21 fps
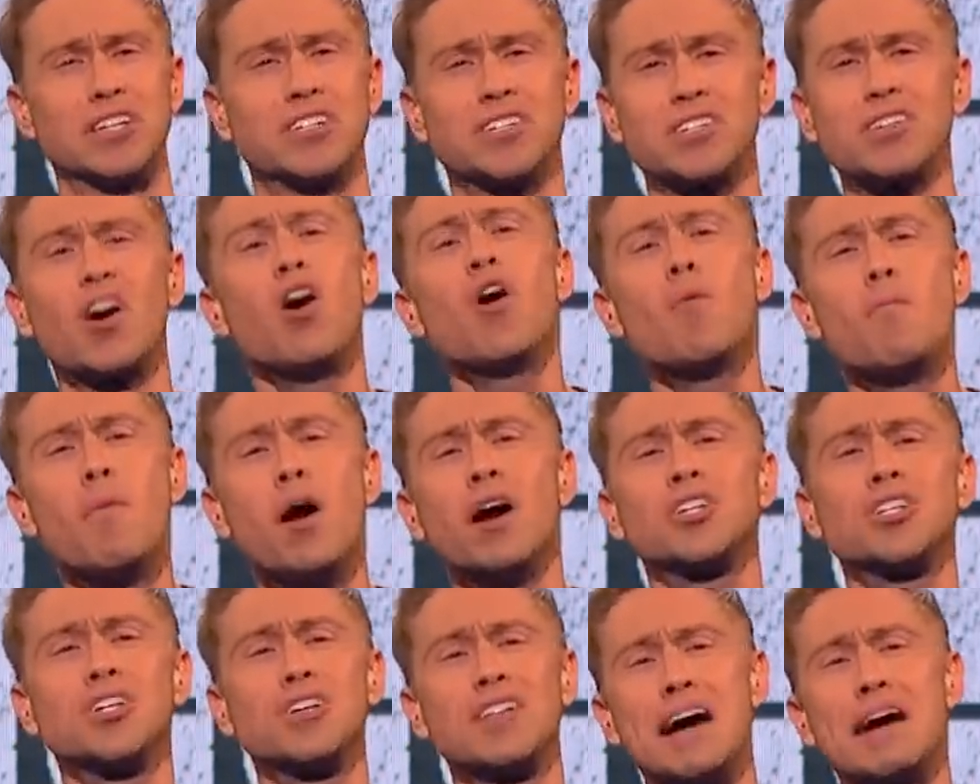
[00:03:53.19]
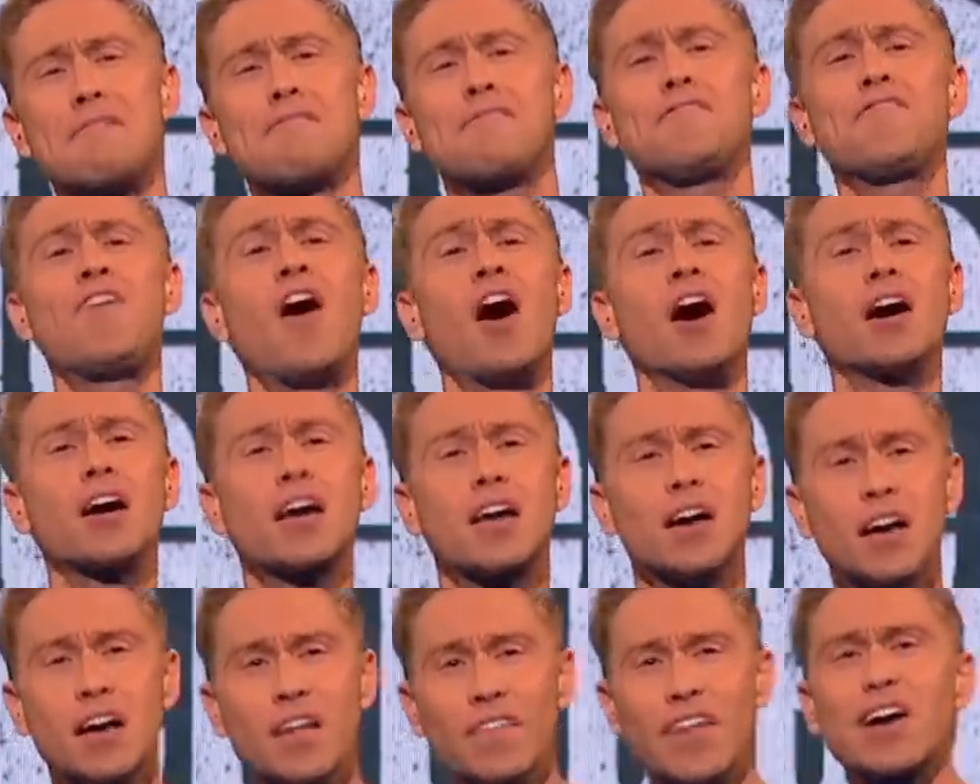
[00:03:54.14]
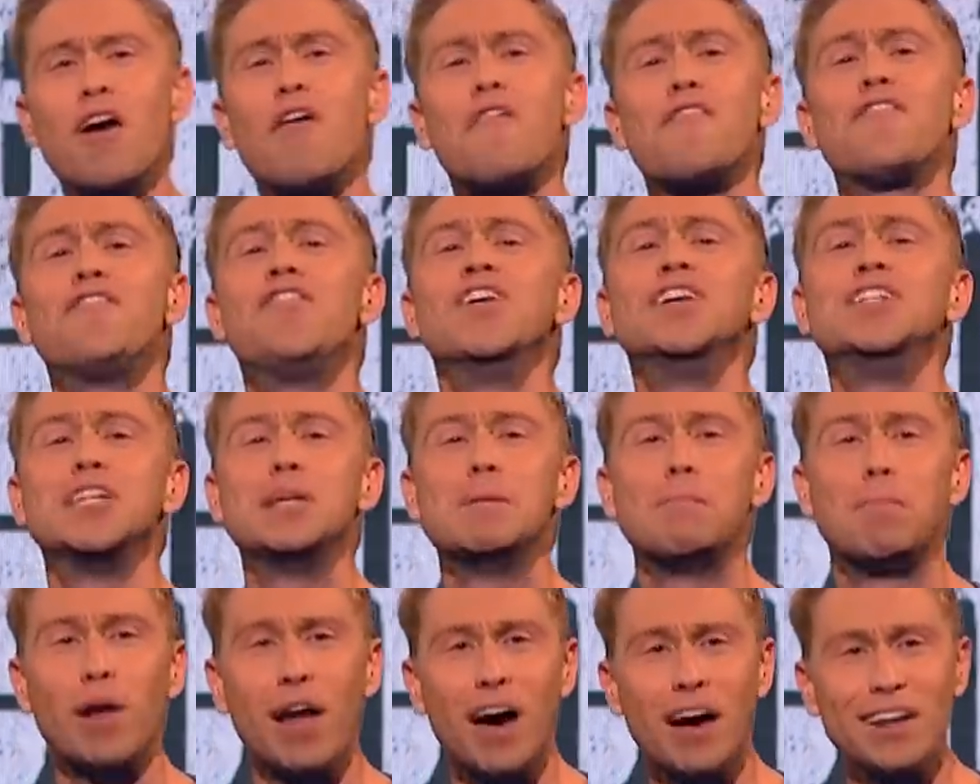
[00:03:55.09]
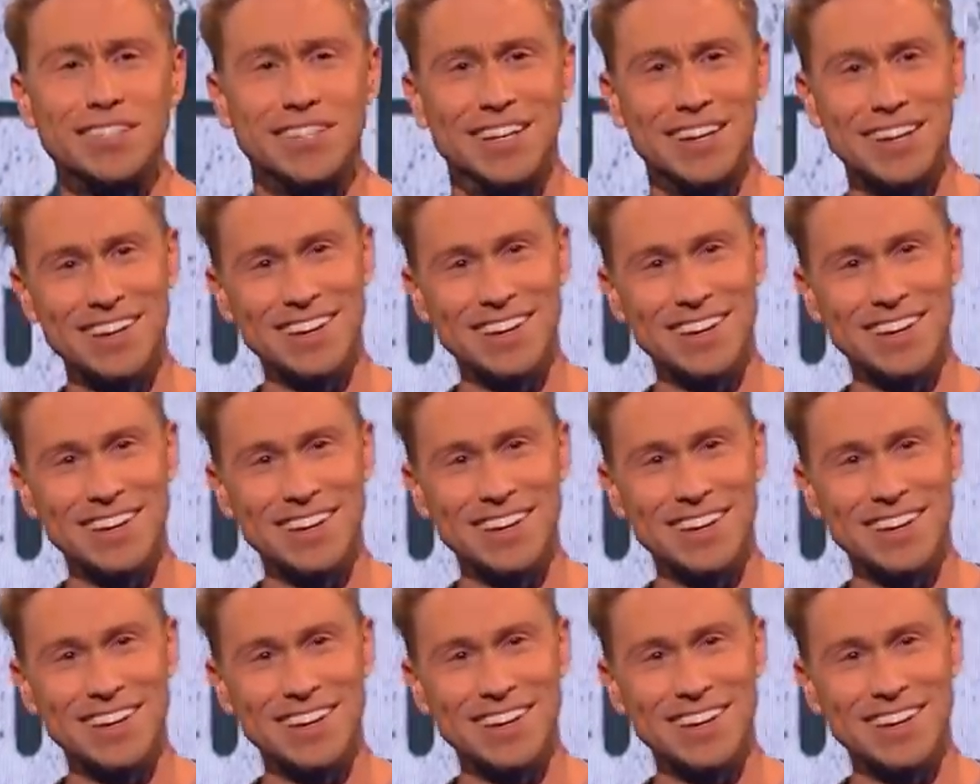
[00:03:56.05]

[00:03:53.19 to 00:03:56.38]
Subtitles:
so much of that funk, they got fizzy blood.